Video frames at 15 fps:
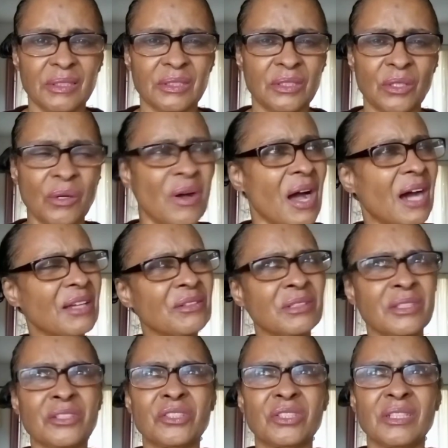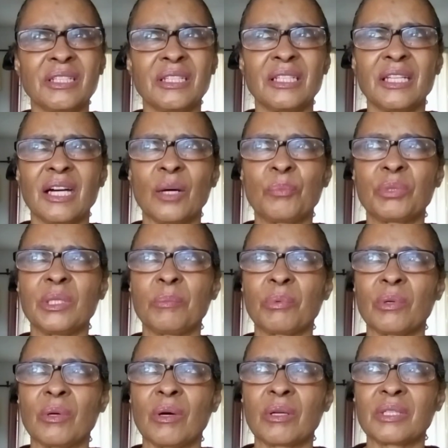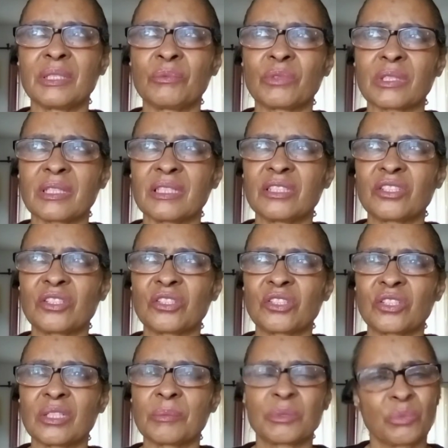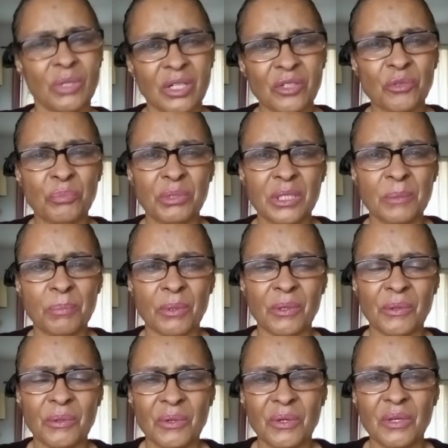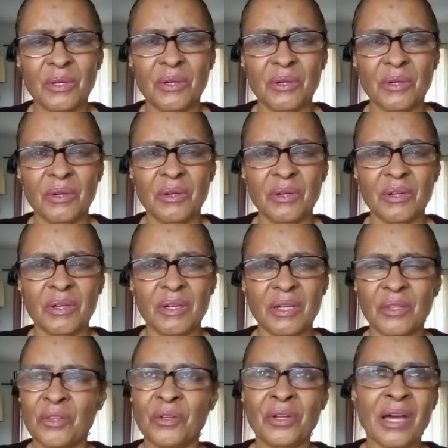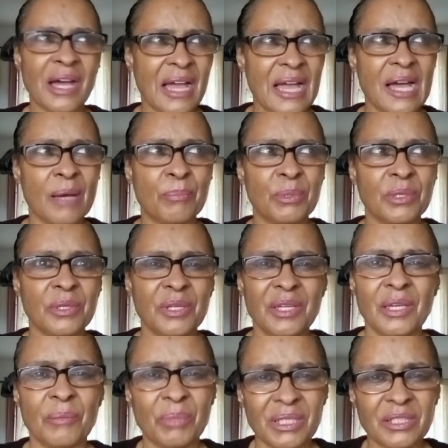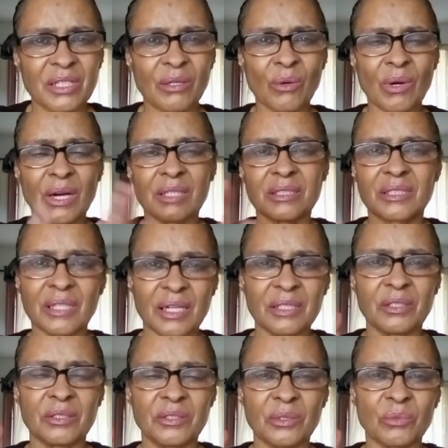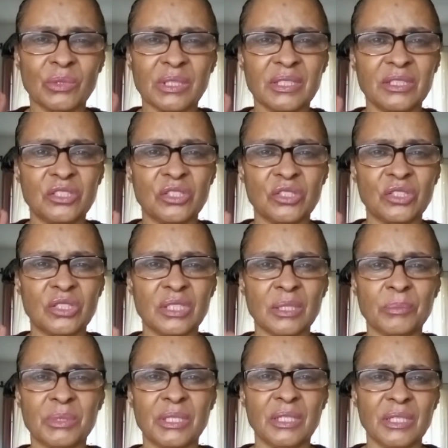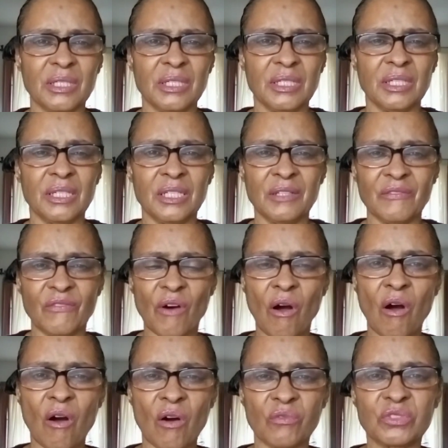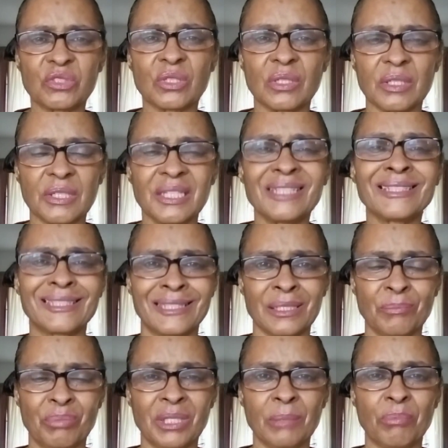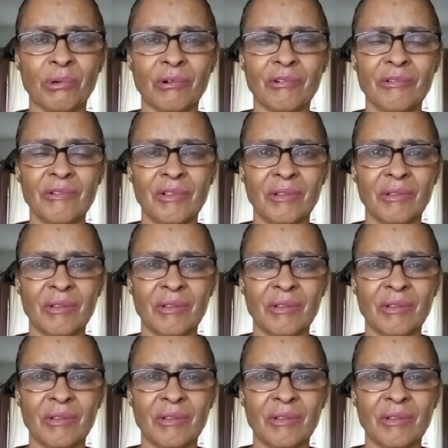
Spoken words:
You know, I don't understand how people are in relationships with other people and they're not happy, but to go outside of their relationships and involves innocent people